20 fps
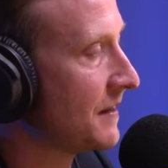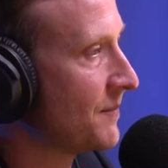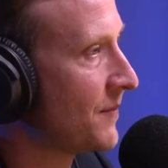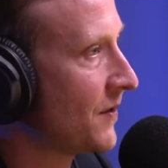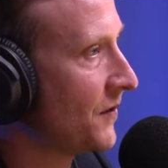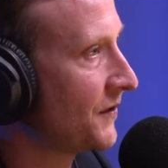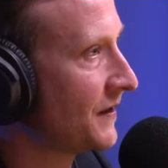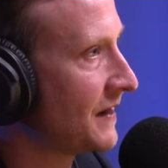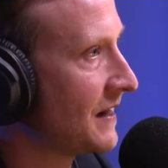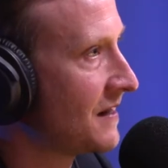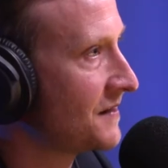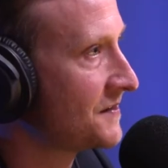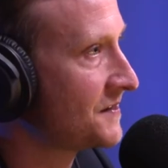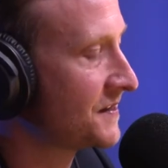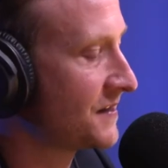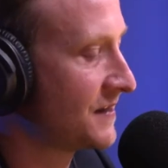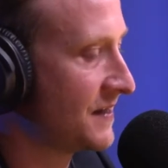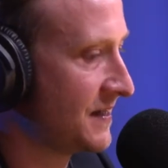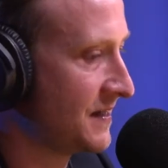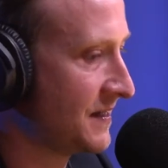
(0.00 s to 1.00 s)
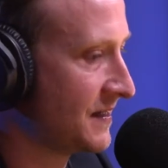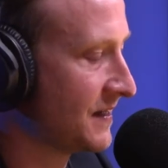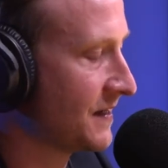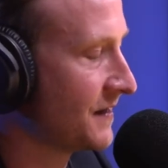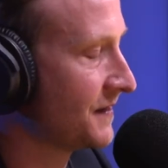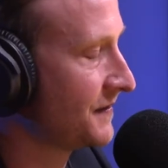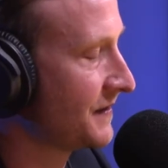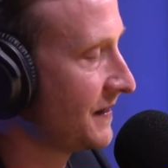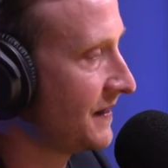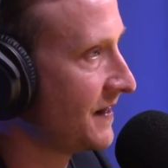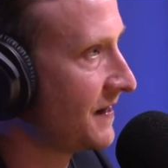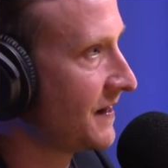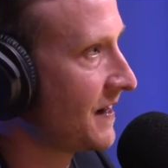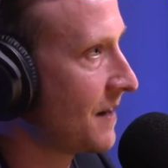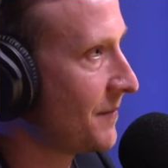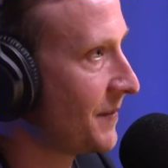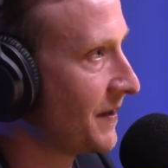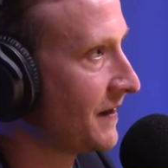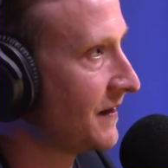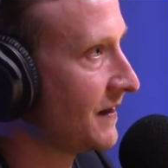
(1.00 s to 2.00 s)
uh, podcast, the uh, the
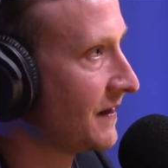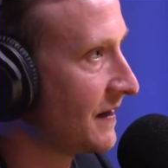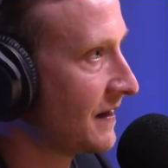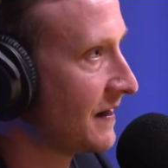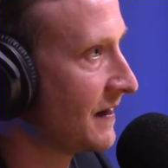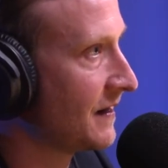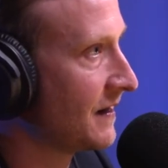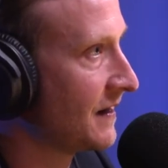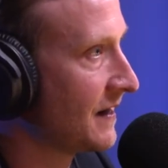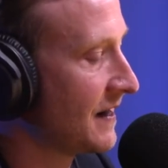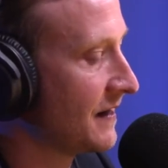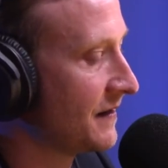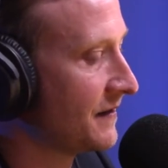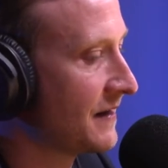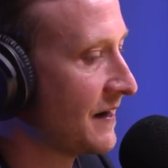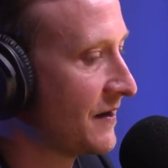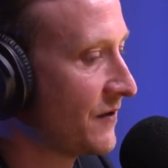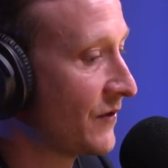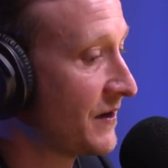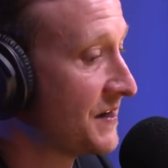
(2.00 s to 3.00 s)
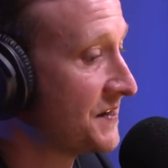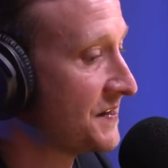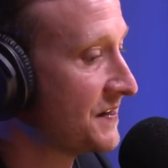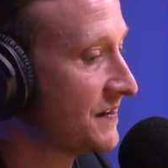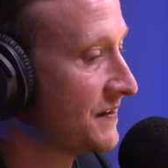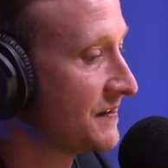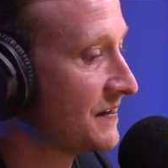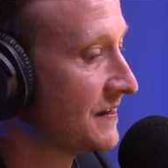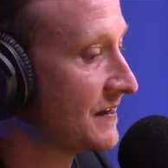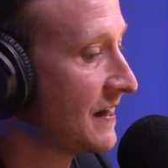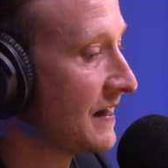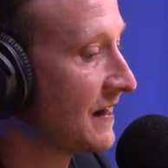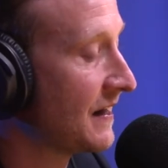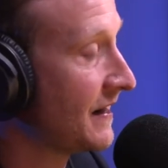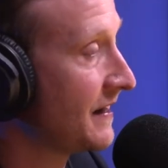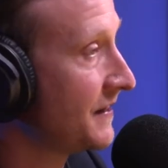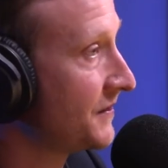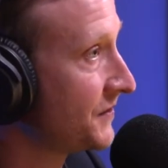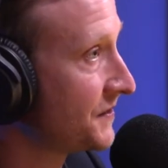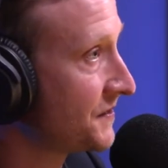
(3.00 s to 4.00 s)
incoming and and recent
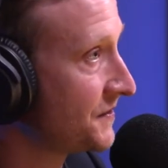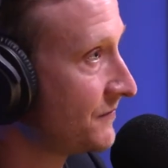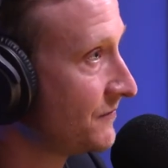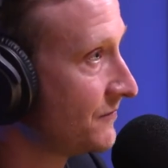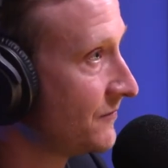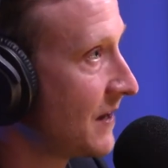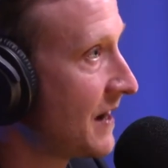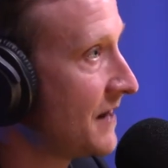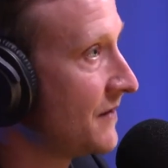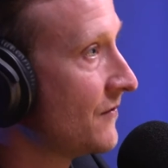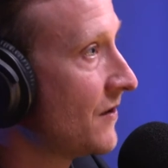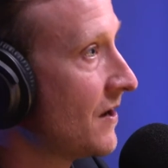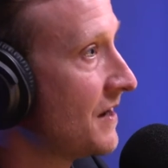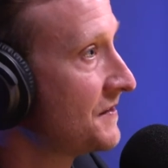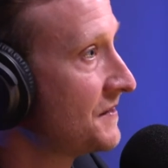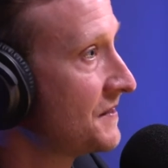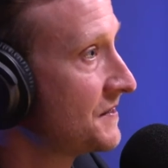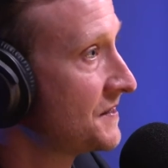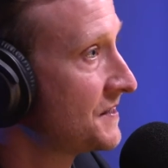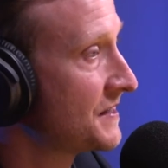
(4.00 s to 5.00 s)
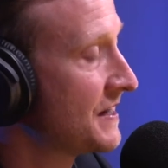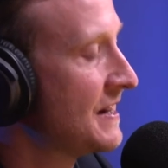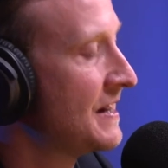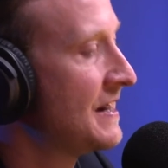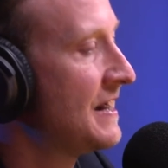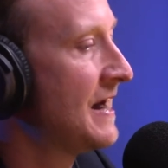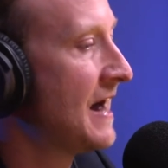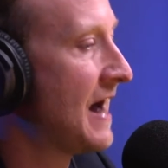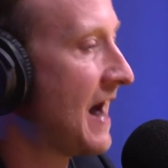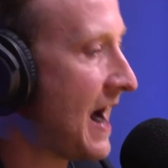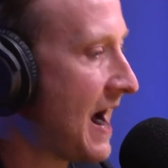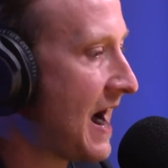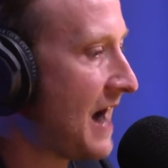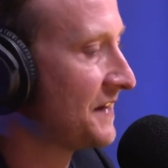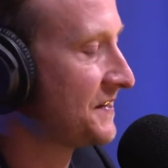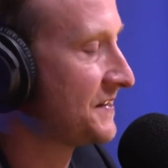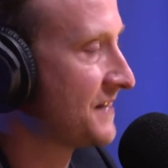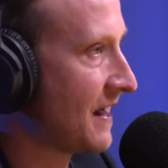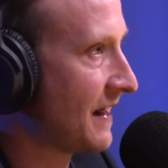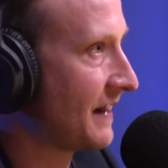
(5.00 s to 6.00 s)
interest rate rises
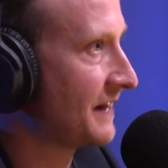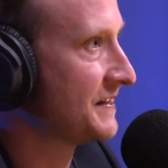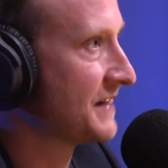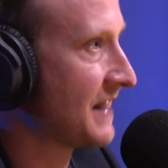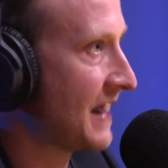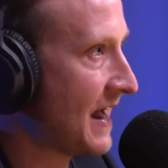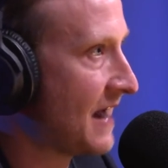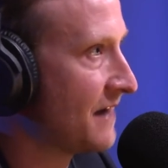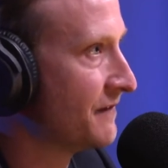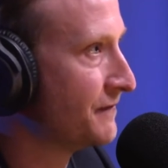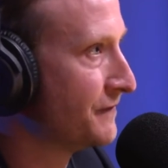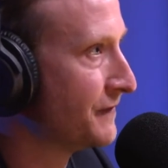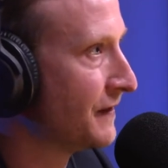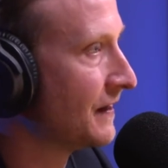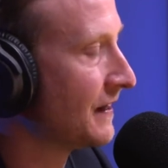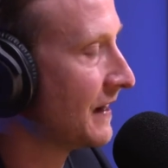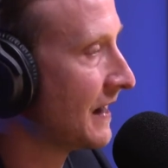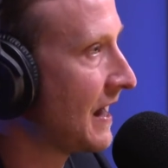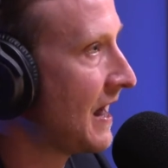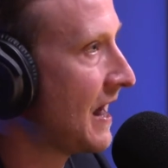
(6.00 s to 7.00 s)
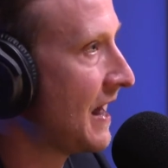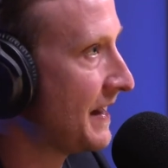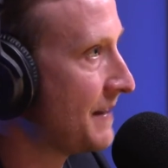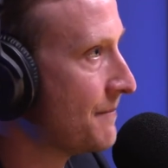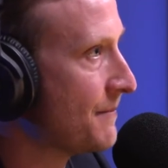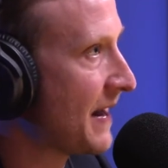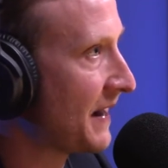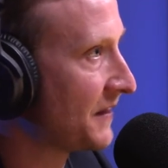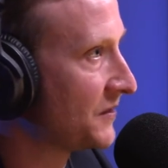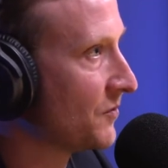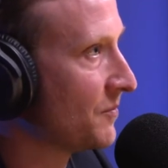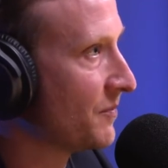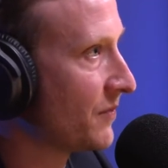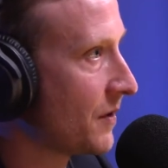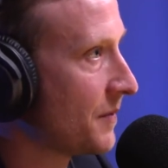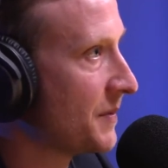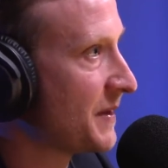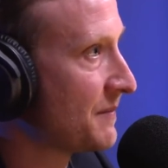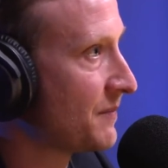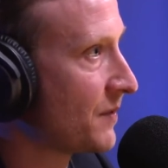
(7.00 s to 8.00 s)
are starting to have an impact on
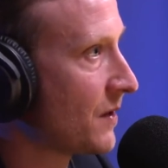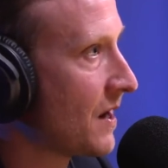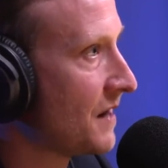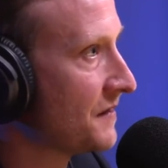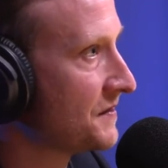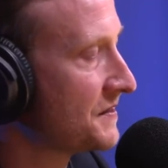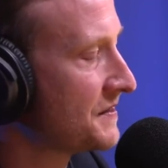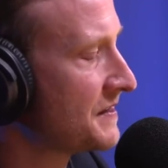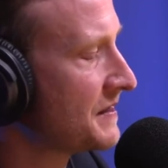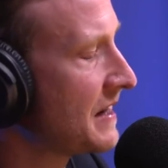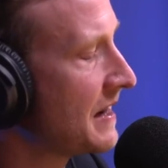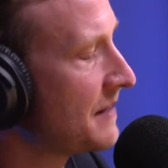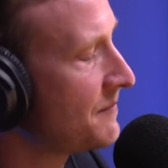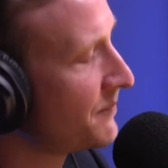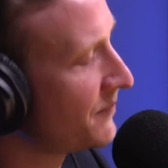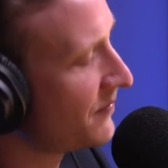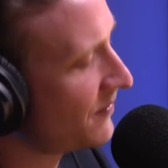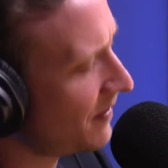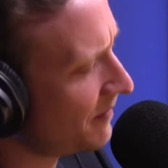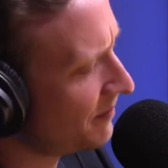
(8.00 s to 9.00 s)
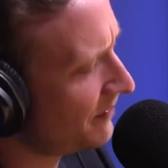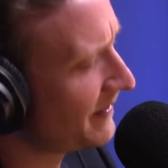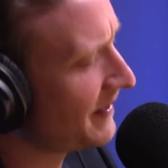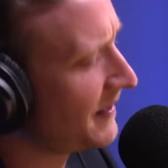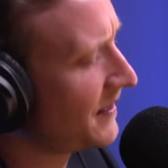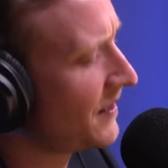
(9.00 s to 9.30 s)
property prices and probably